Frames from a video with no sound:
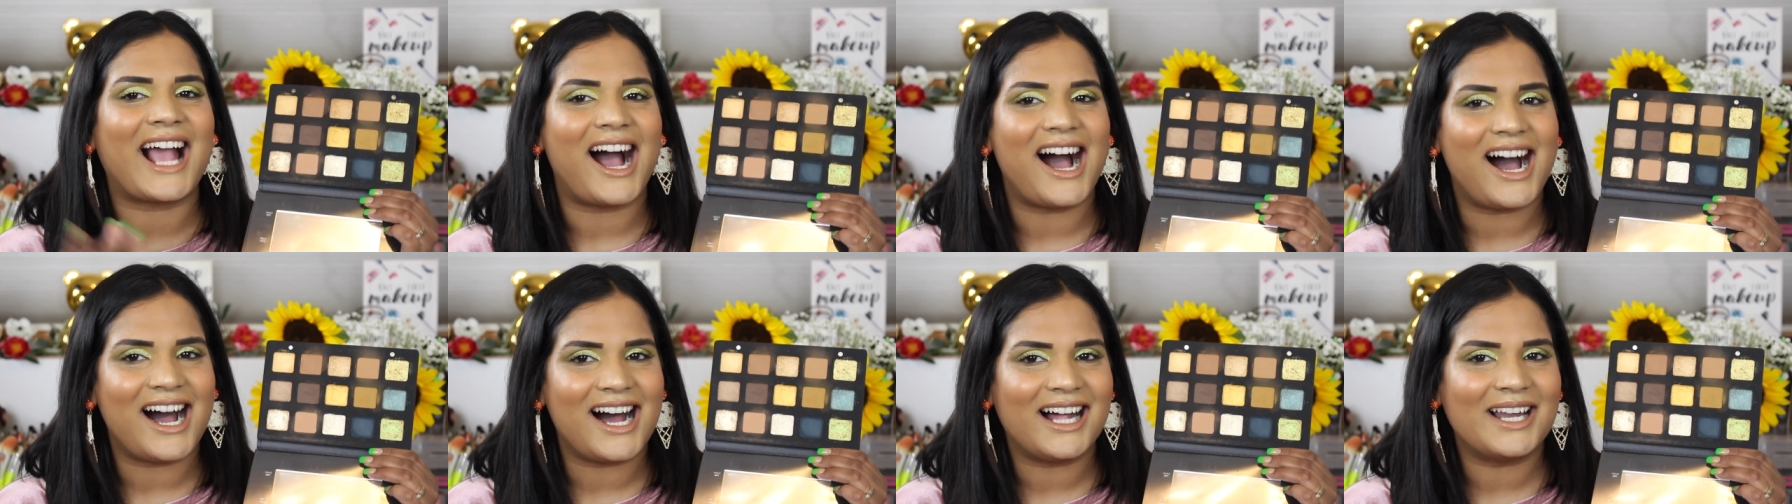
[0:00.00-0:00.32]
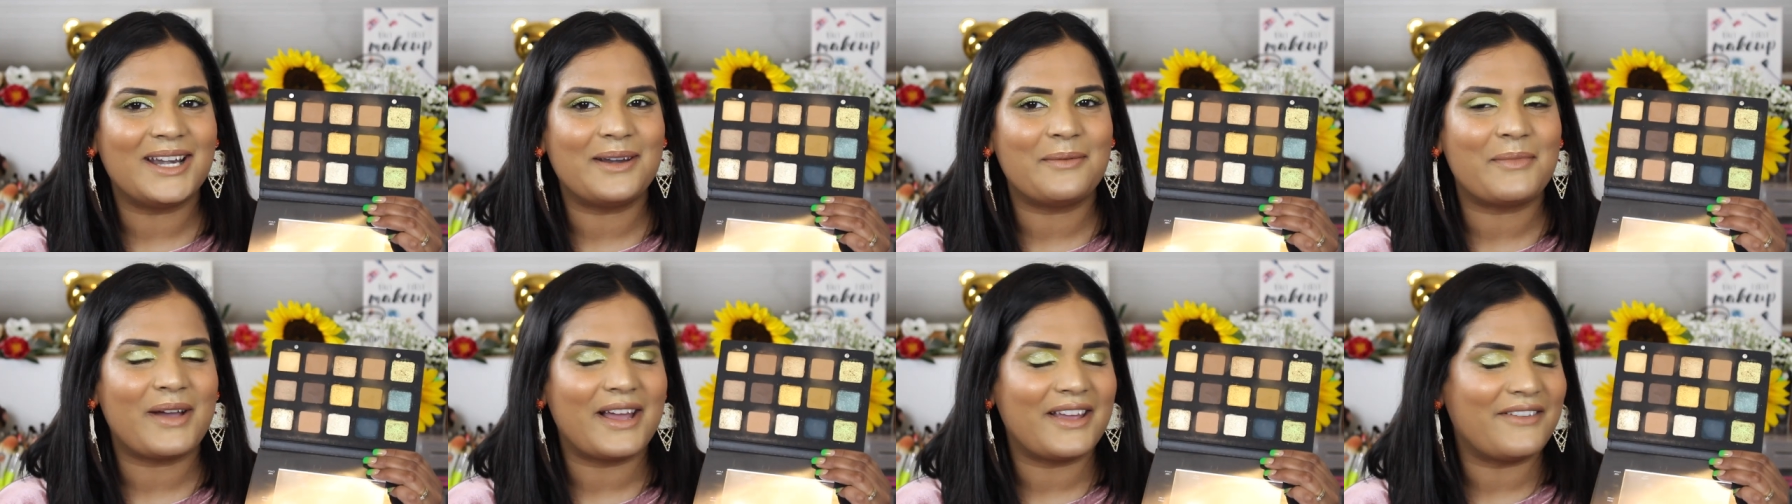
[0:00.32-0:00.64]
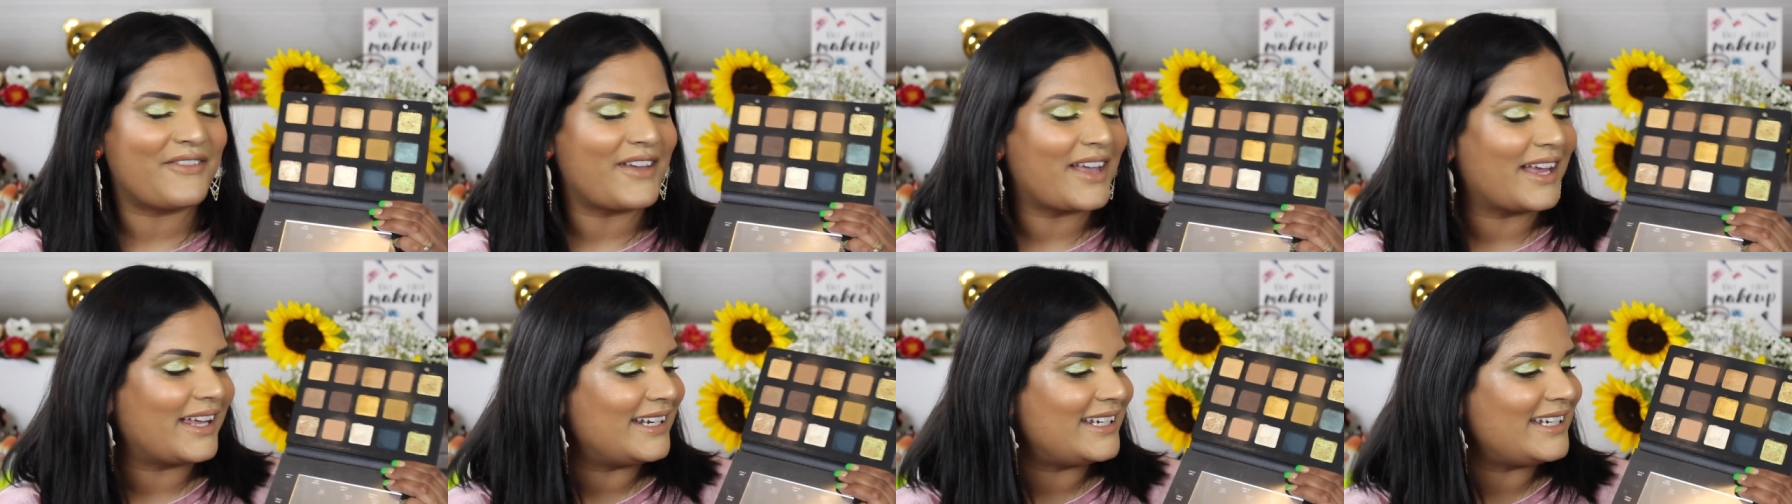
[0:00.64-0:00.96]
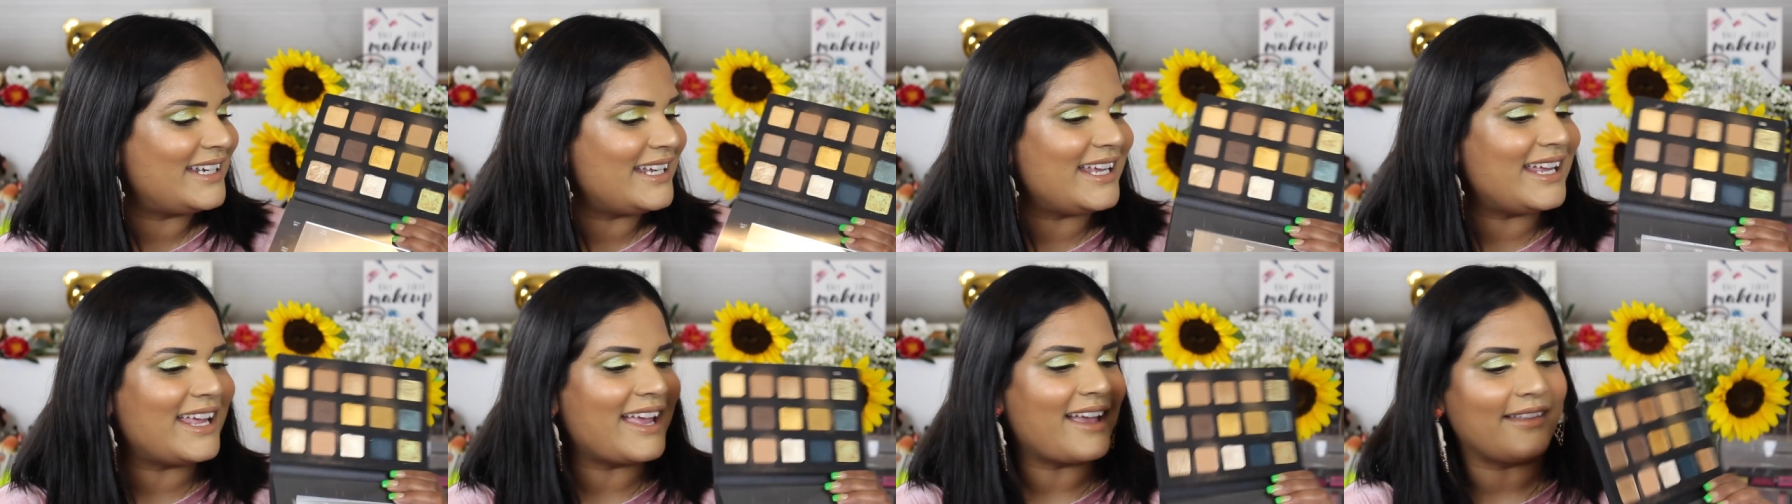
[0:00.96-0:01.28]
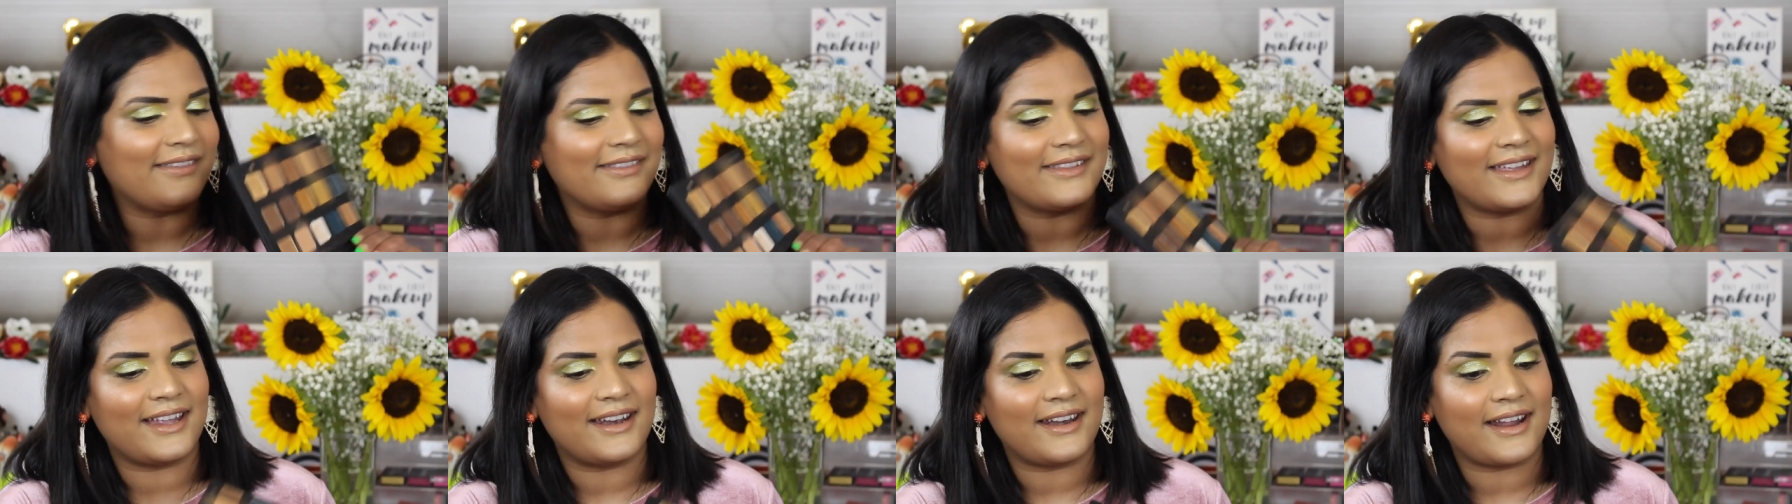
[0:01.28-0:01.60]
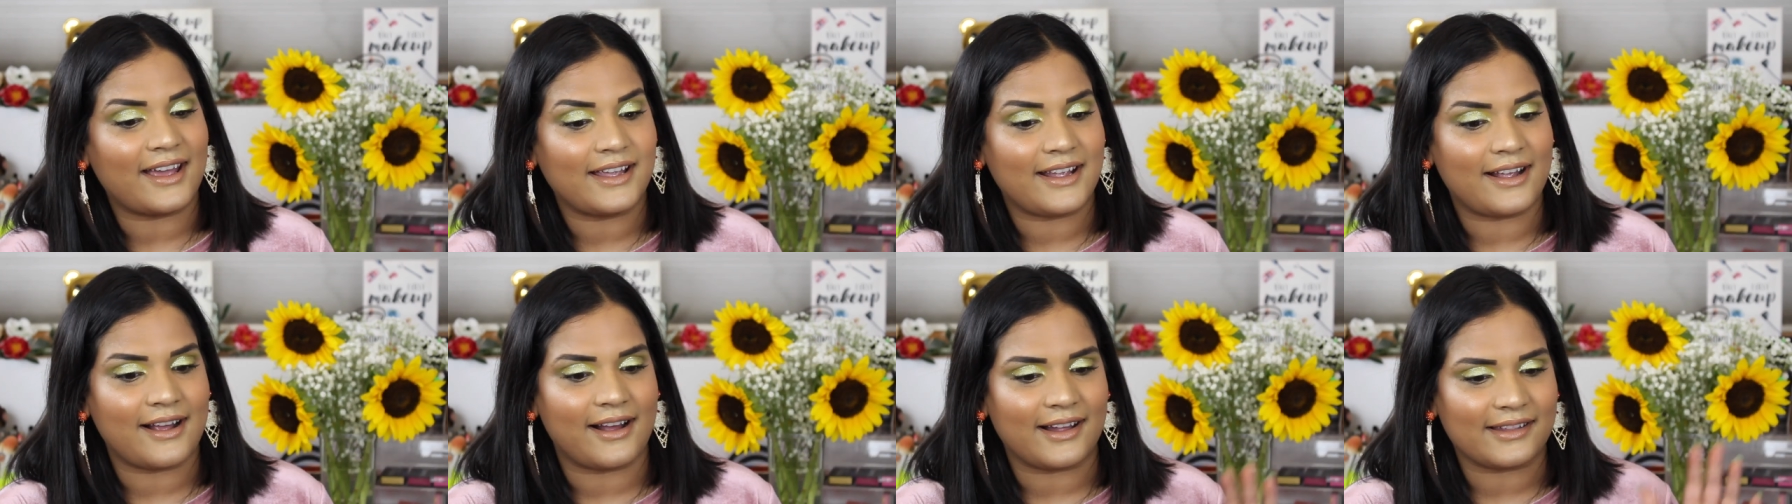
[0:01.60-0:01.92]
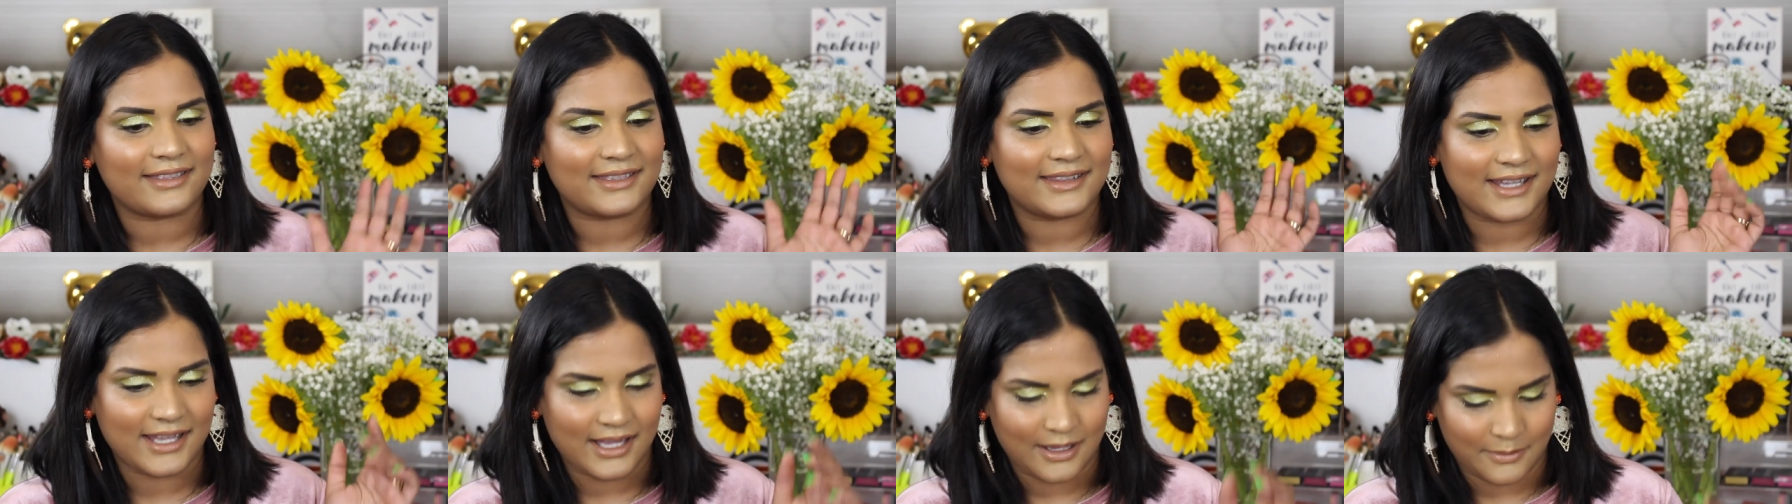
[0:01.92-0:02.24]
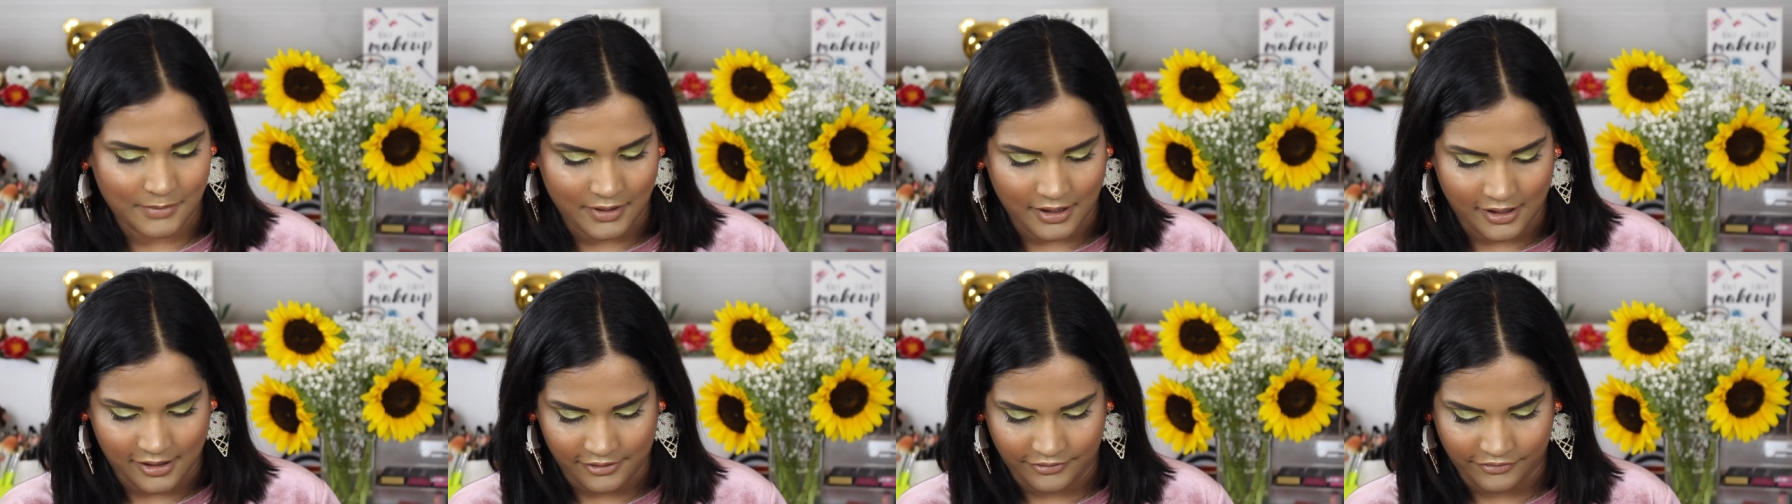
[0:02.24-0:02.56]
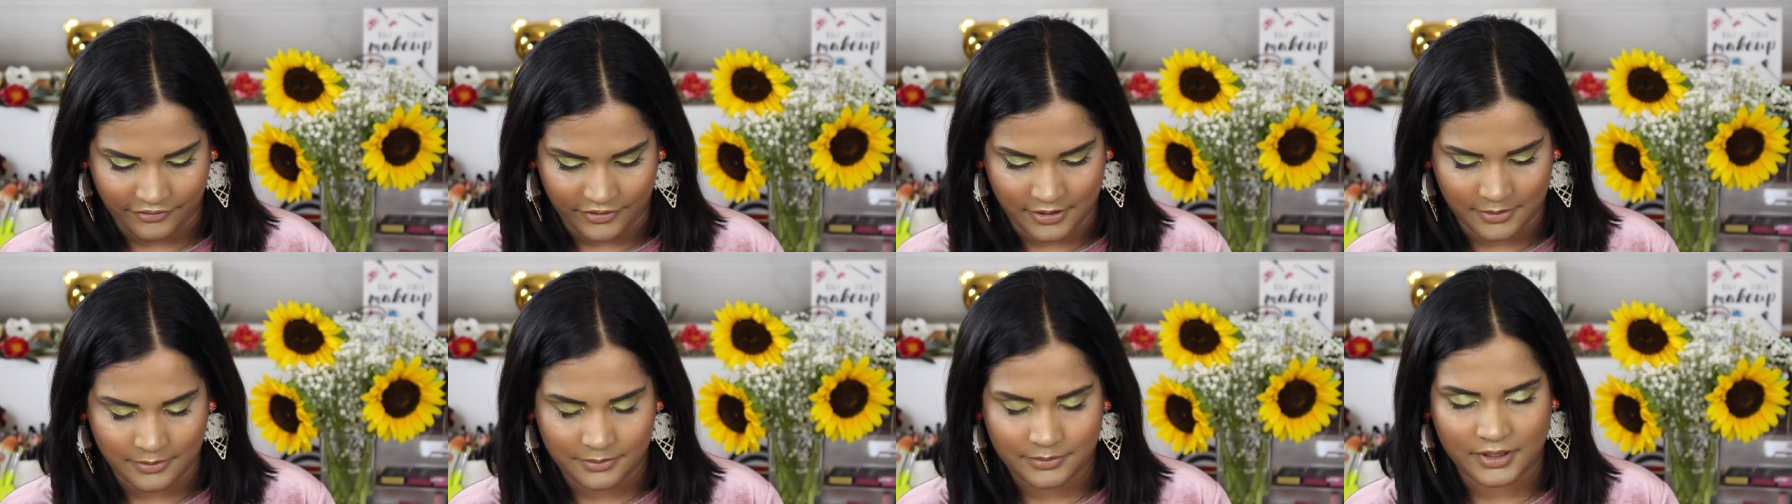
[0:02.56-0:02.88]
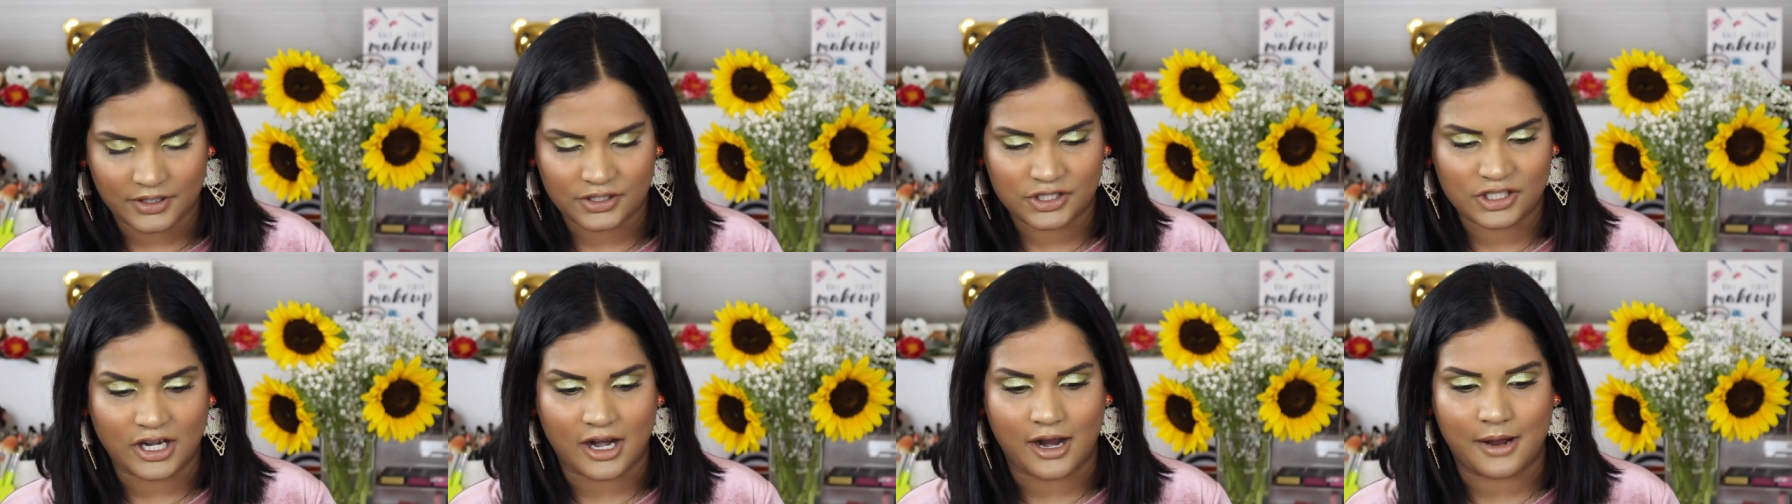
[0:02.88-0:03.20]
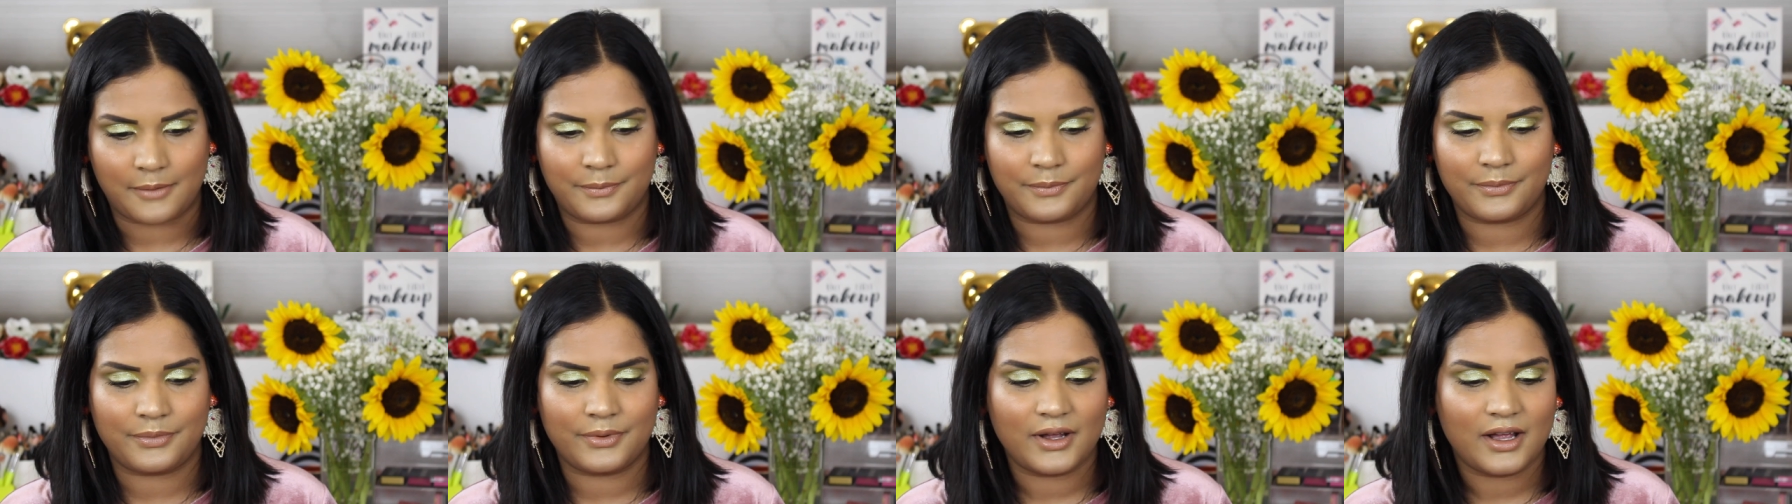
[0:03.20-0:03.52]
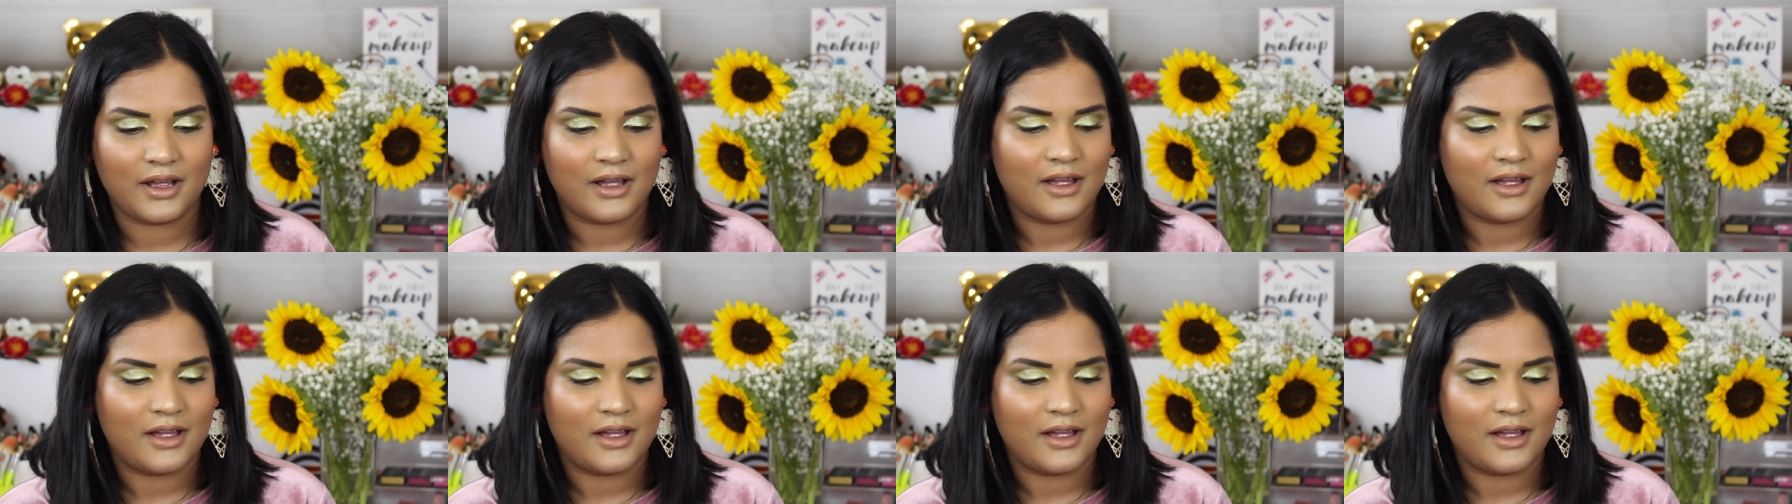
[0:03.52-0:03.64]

on my vanity, and then I got the email from Shop